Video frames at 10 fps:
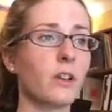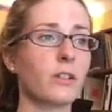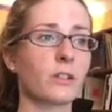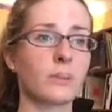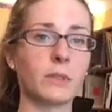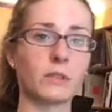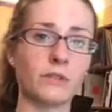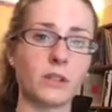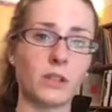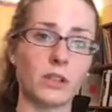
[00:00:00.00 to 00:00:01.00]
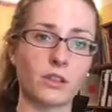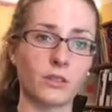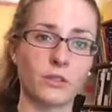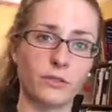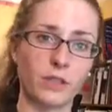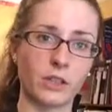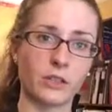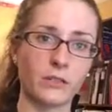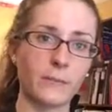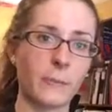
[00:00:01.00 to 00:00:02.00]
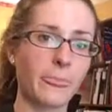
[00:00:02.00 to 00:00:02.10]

you're going to be learning the third finger.